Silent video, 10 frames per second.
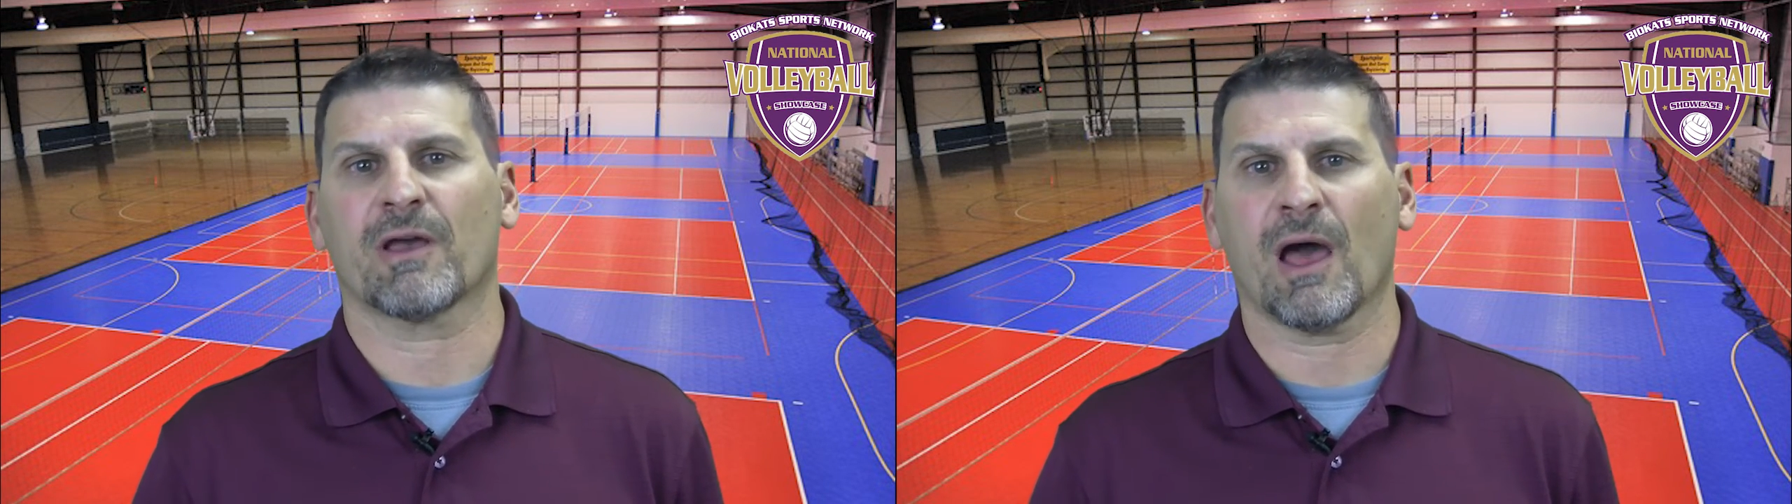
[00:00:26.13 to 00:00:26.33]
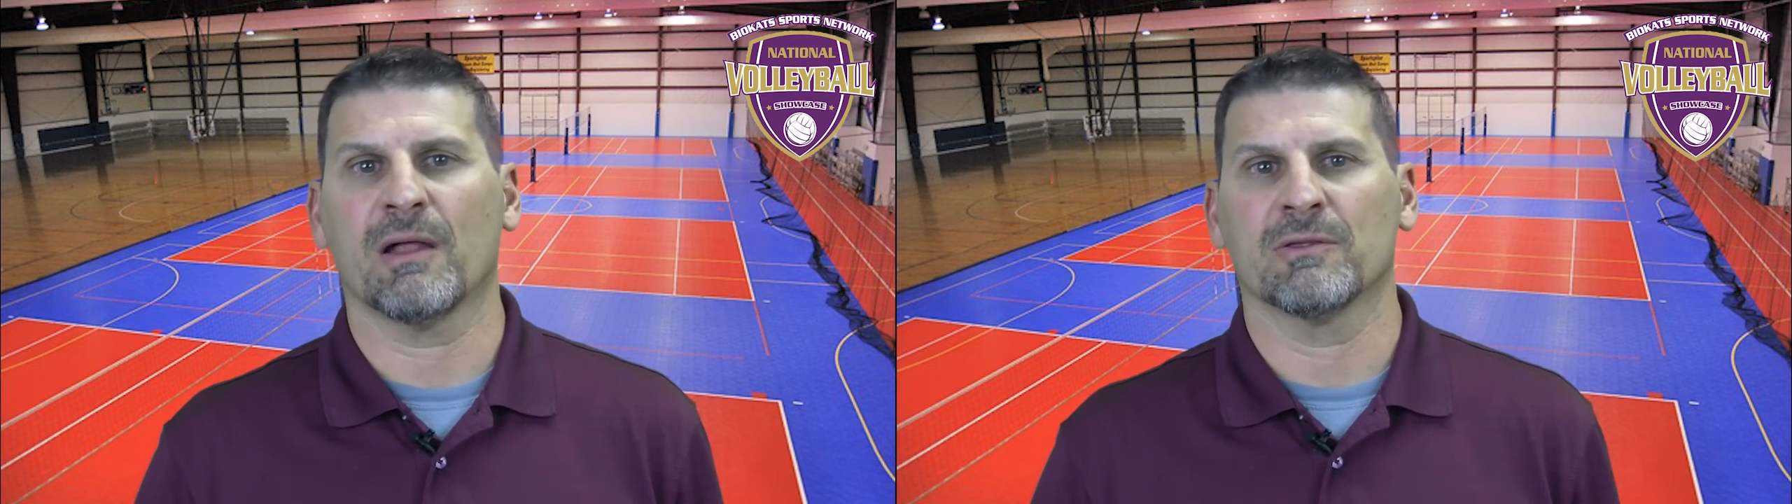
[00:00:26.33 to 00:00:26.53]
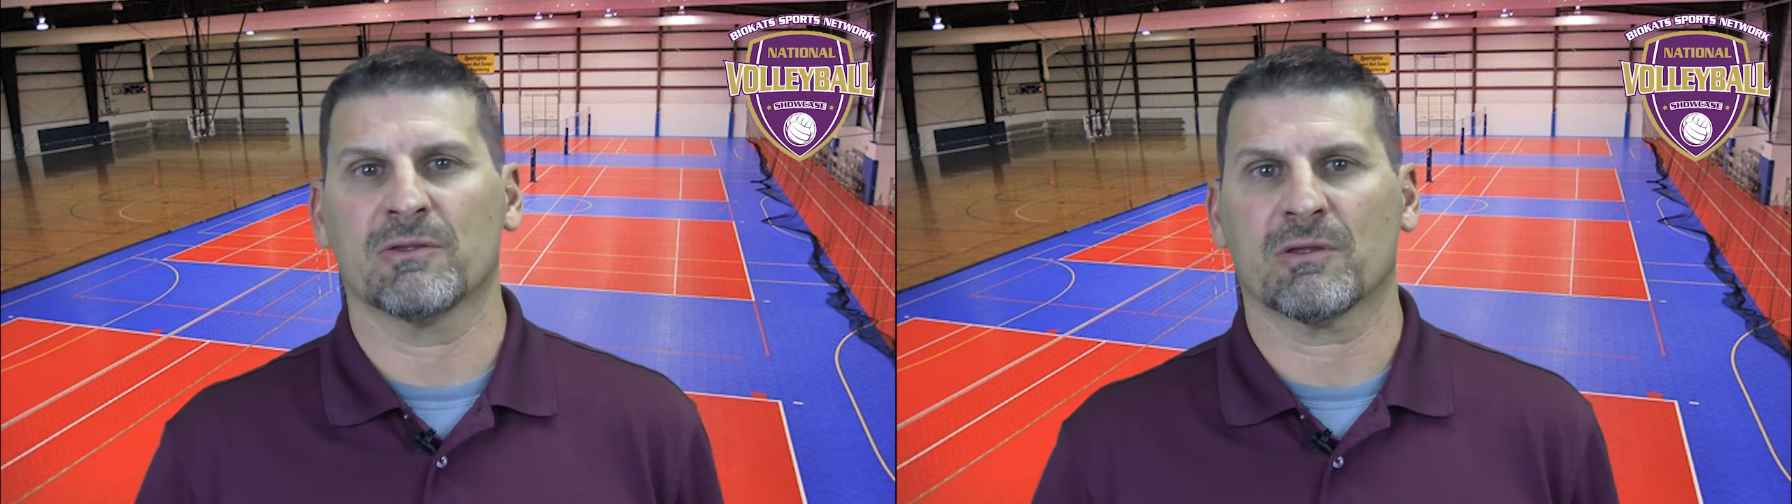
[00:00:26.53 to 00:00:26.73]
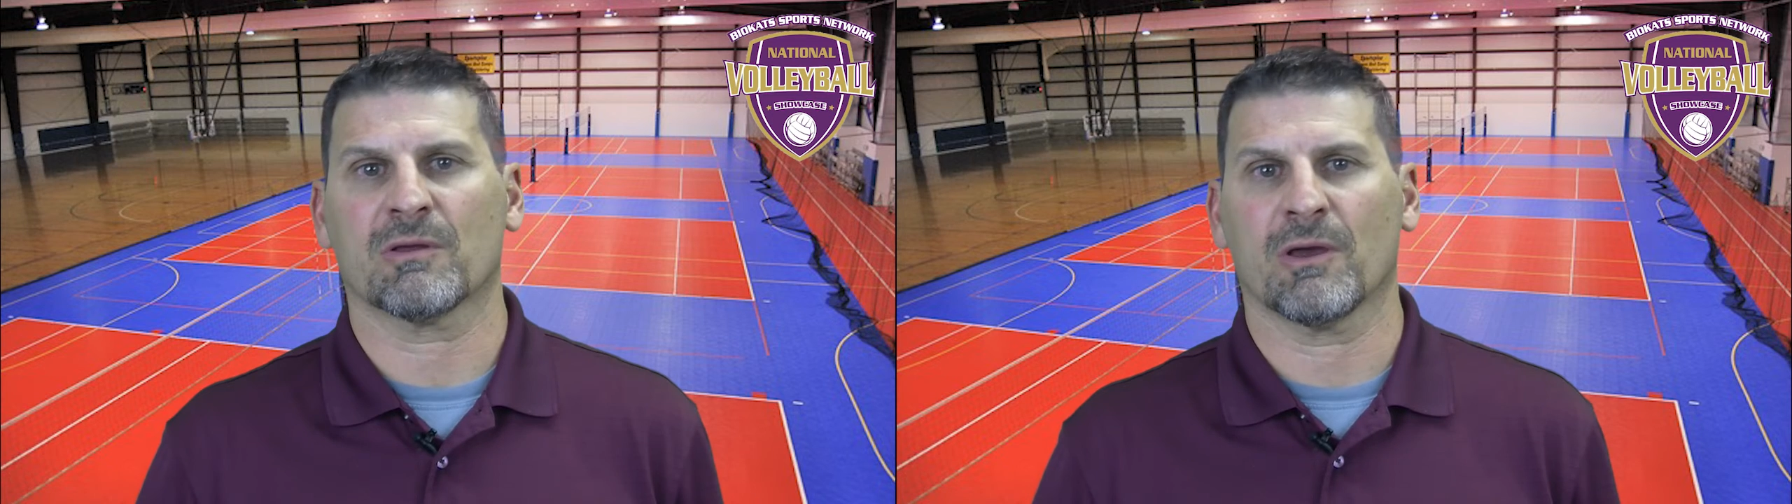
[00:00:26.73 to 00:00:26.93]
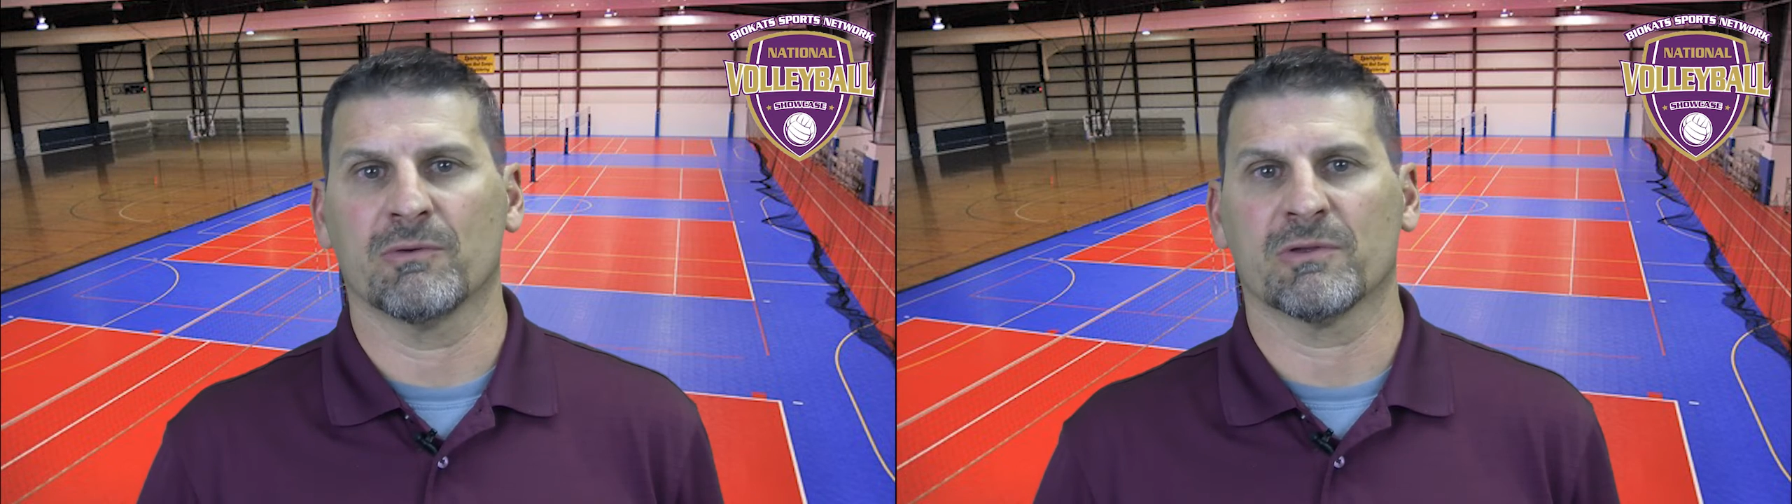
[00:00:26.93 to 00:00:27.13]
college
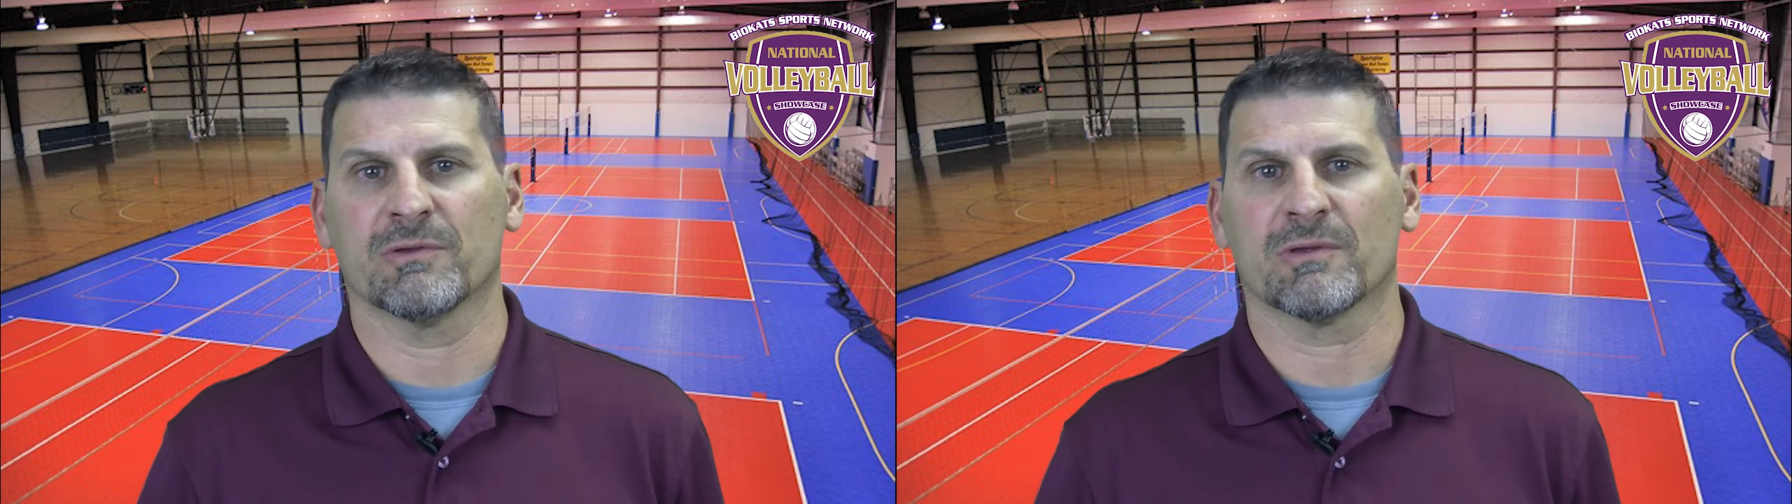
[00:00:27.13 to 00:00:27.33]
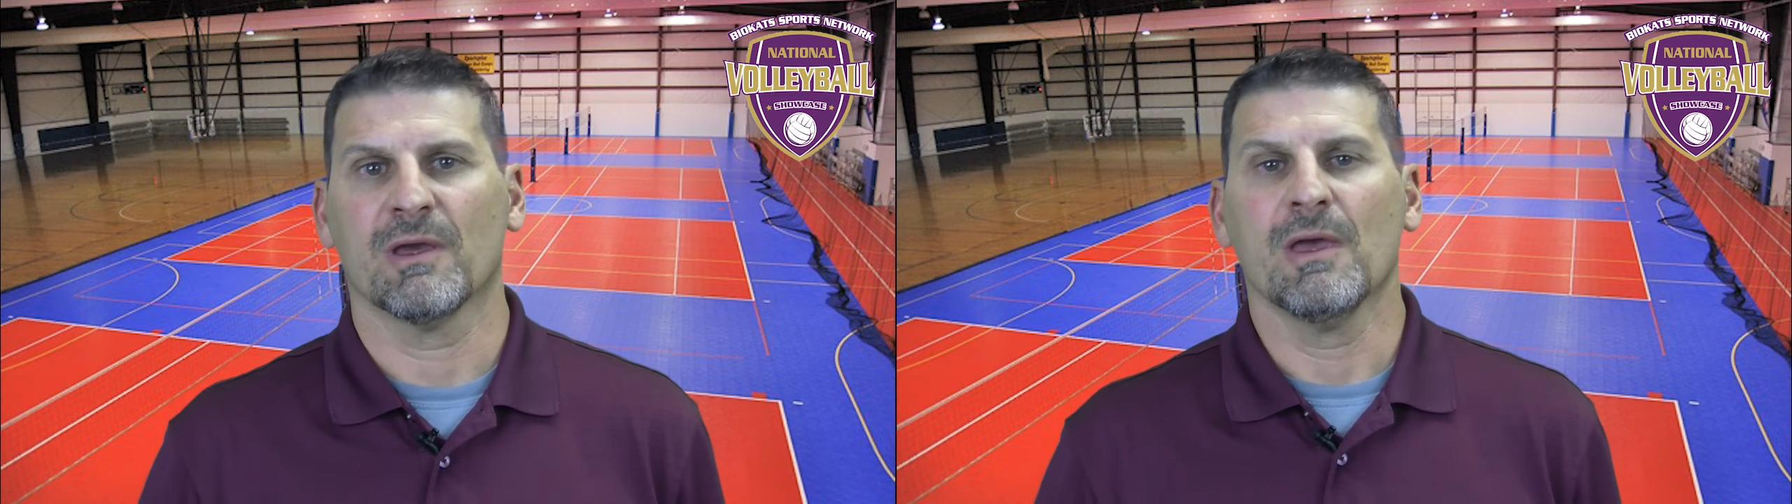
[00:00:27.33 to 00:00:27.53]
coaches.